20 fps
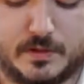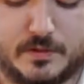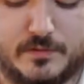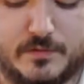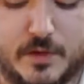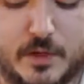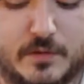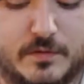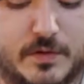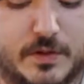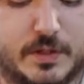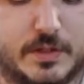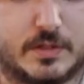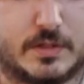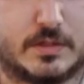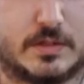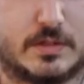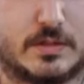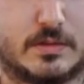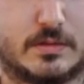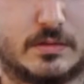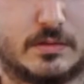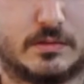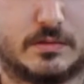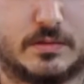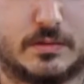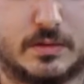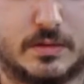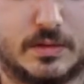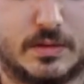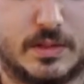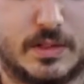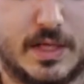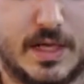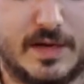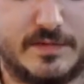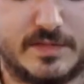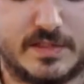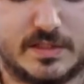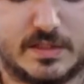follow focus,
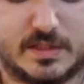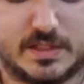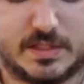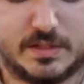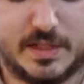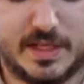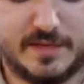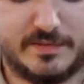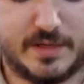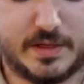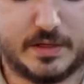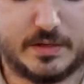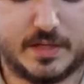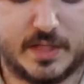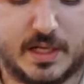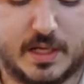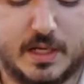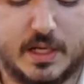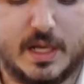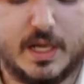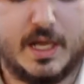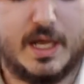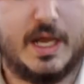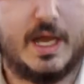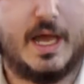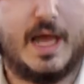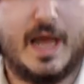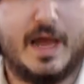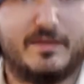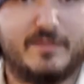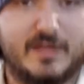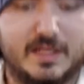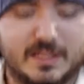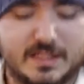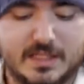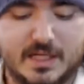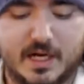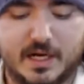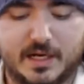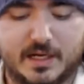still have that on there. Have the
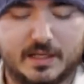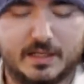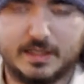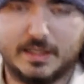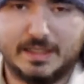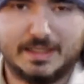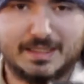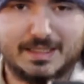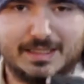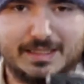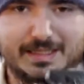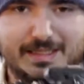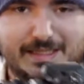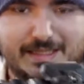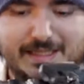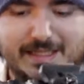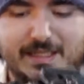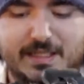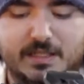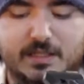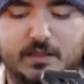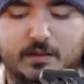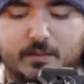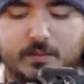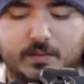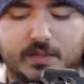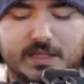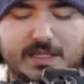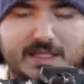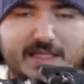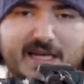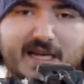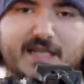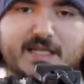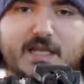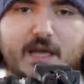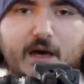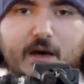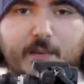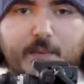entire system set
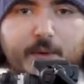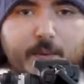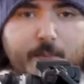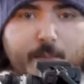up